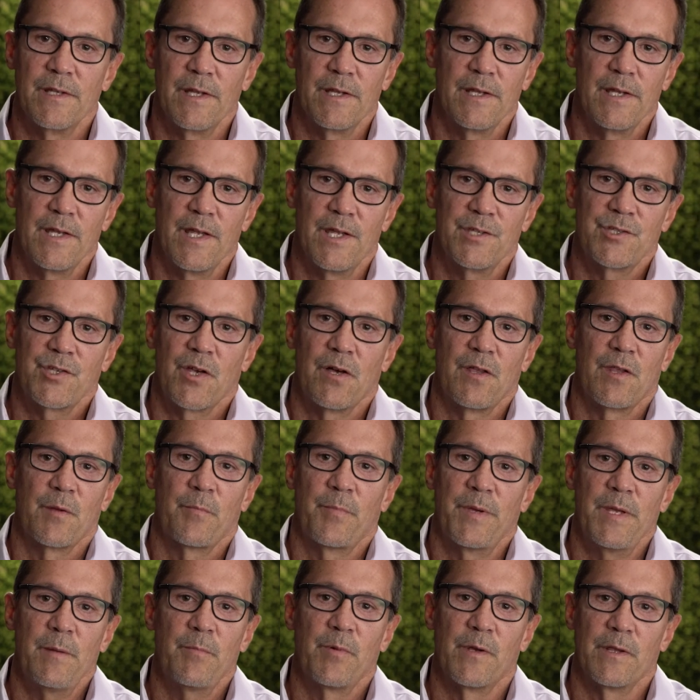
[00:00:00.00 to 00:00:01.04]
it's
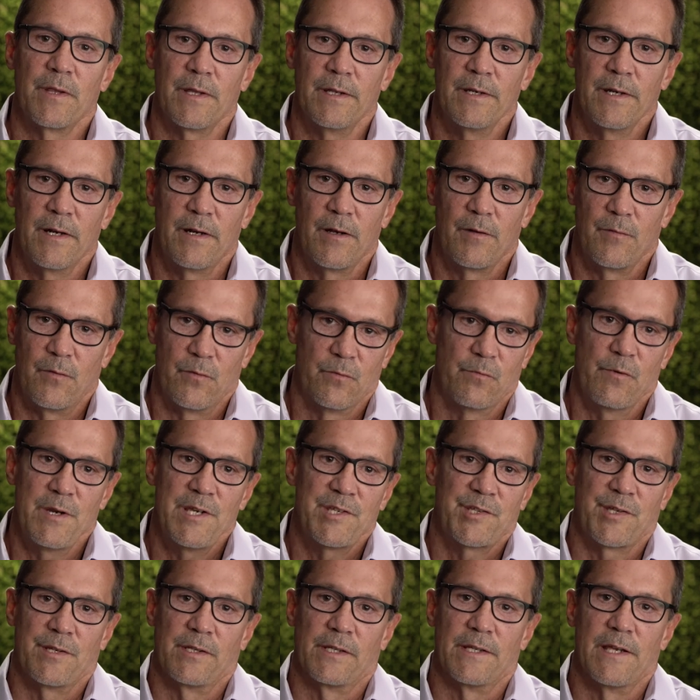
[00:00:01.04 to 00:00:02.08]
all the people that,
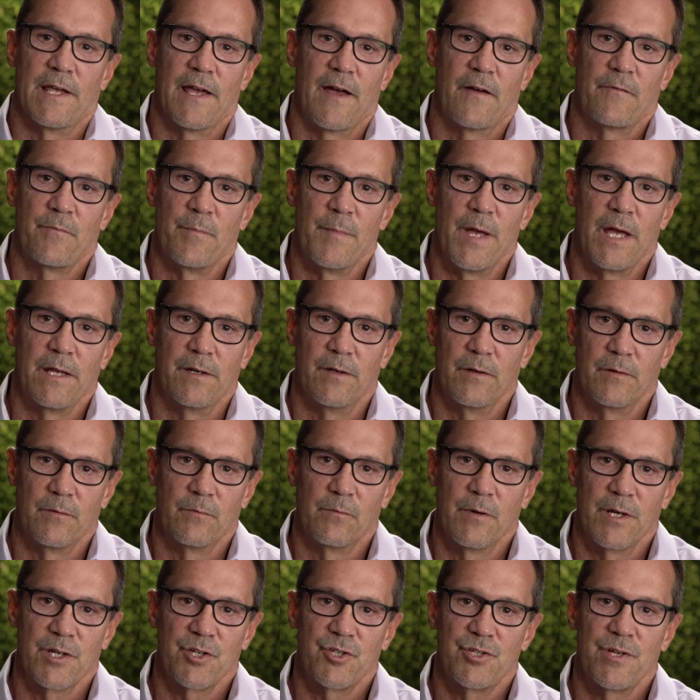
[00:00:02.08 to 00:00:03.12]
recently I've met
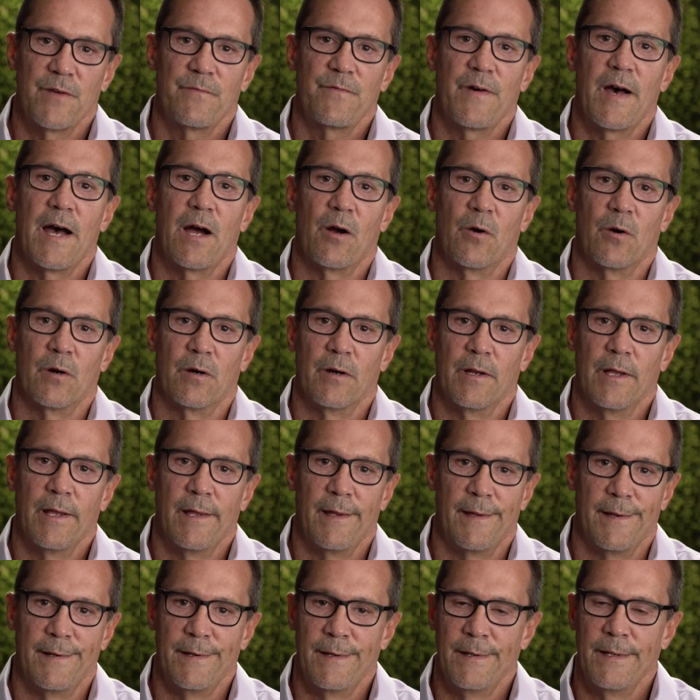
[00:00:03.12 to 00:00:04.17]
Rick Schiffauer,
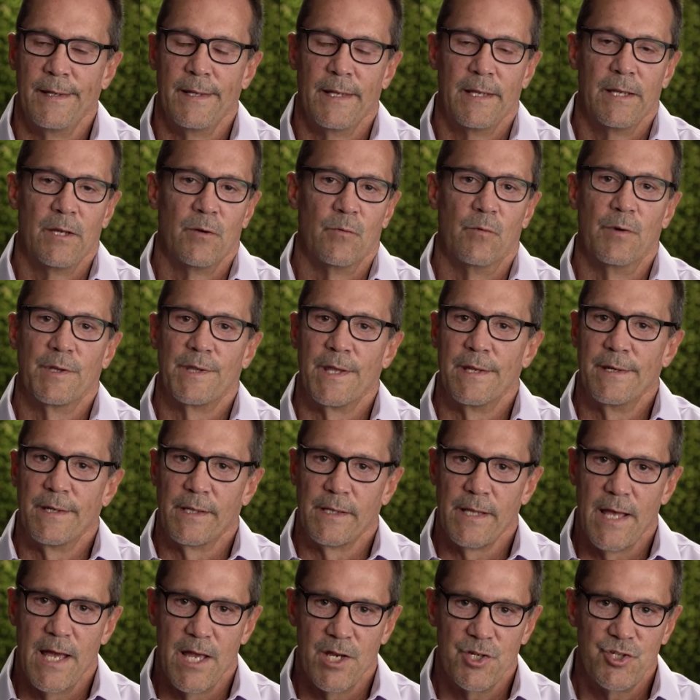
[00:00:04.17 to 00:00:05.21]
and within the
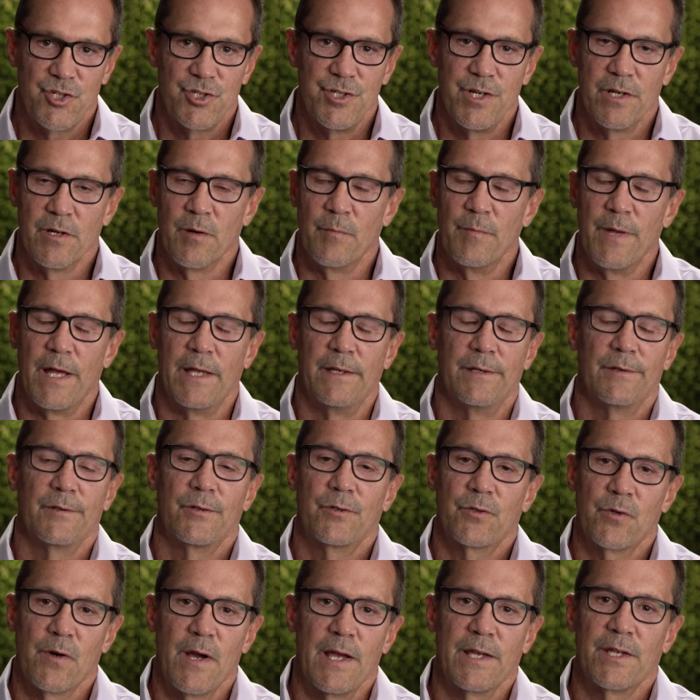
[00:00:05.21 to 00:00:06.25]
last year
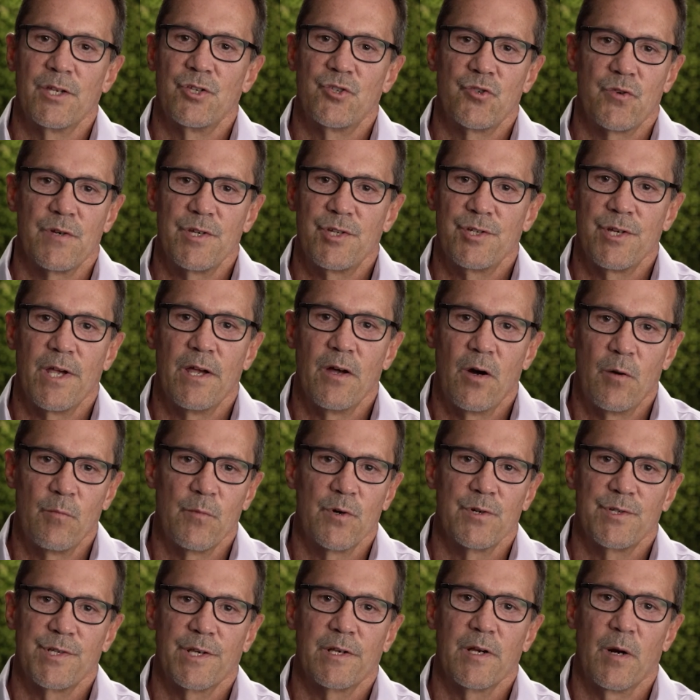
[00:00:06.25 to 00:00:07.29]
met Craig and Tricia
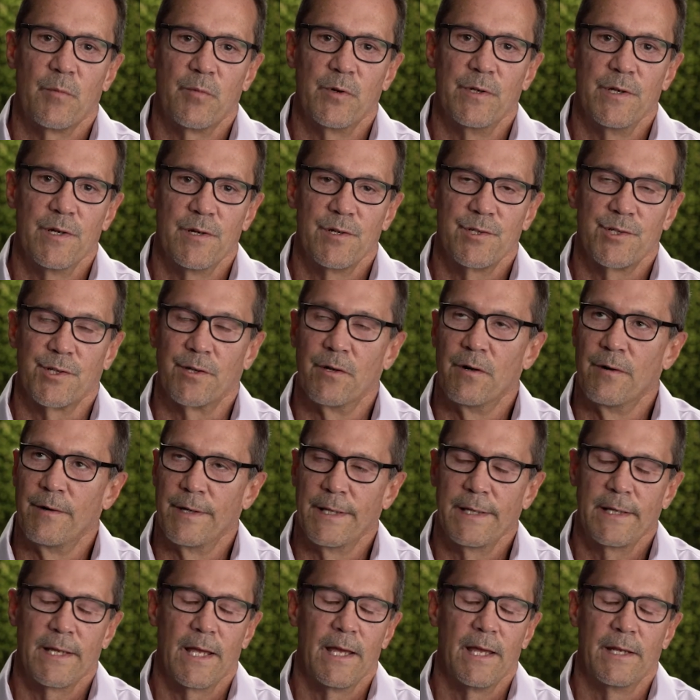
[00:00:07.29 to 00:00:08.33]
Helmers a couple years ago.
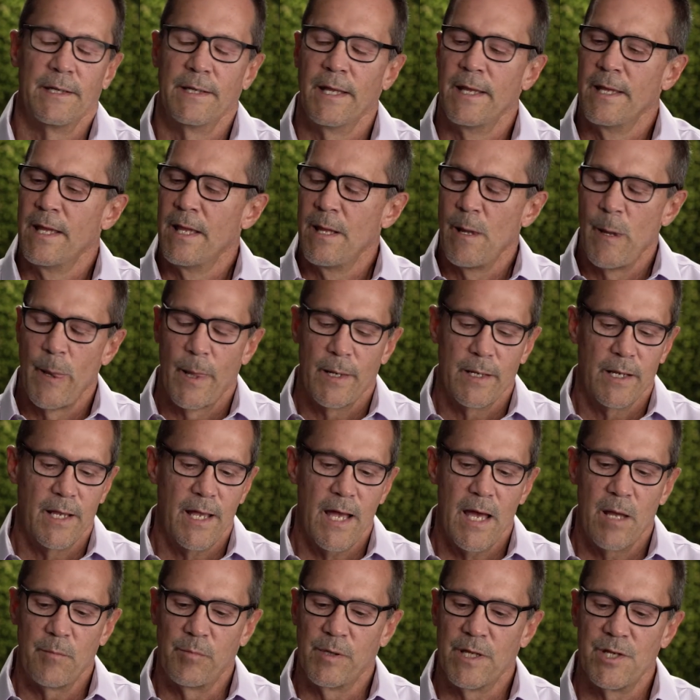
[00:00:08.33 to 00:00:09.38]
And again,
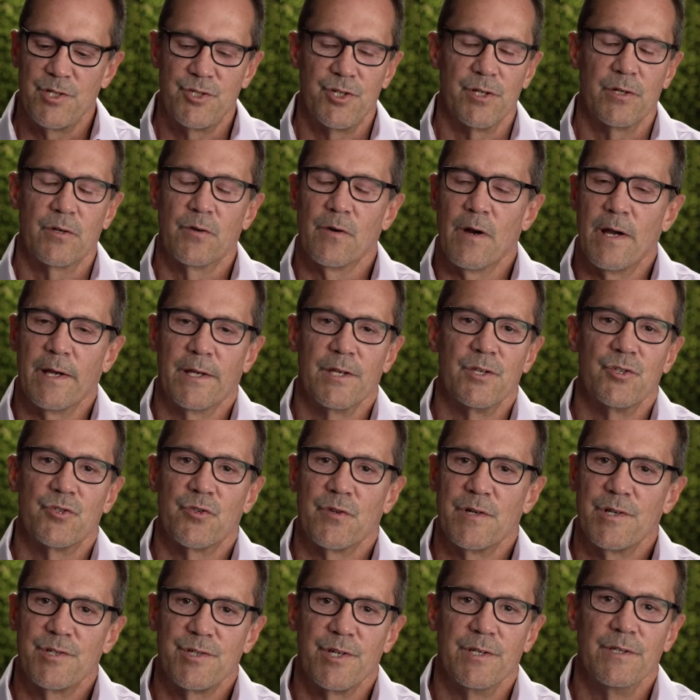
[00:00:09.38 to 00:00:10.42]
God bless you, Craig and
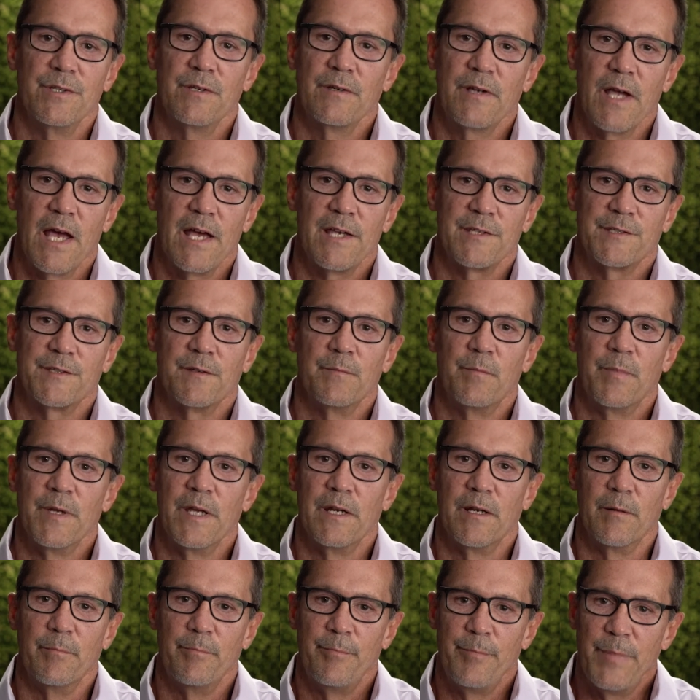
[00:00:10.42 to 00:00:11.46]
Tricia. You guys have
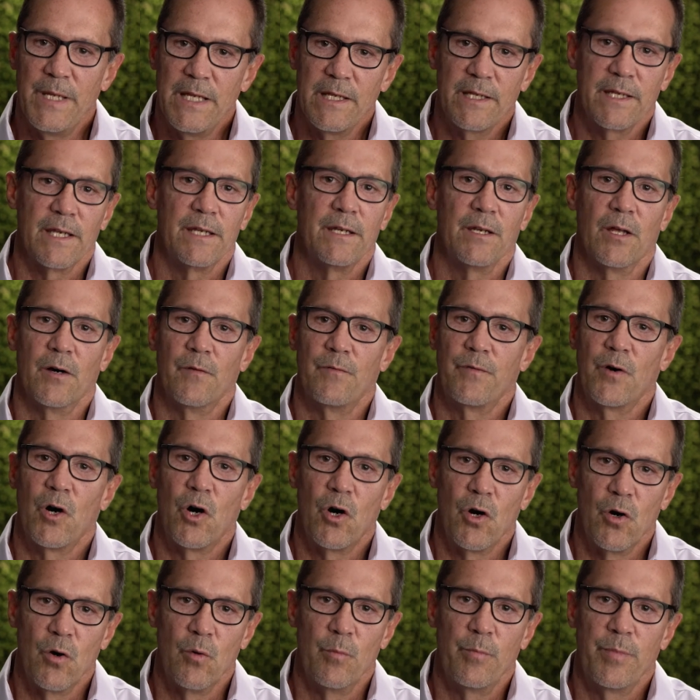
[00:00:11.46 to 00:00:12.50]
been a beacon of
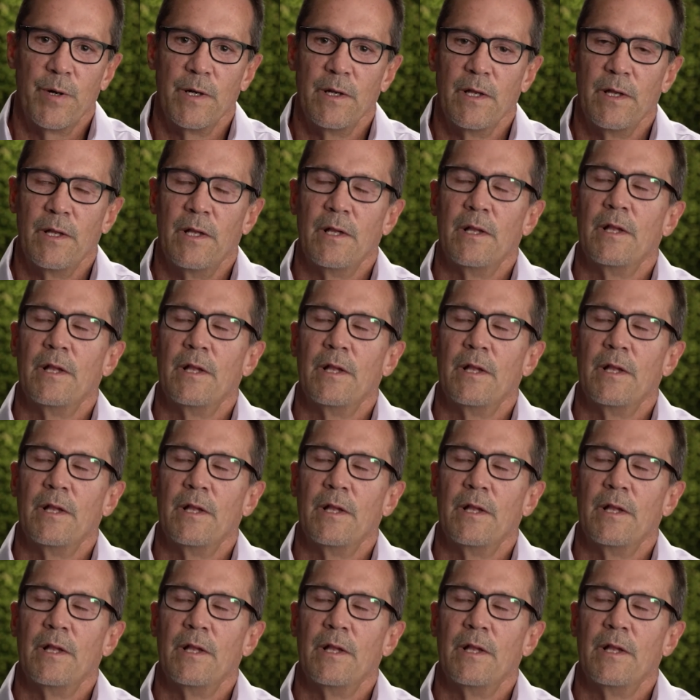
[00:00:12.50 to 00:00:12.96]
hope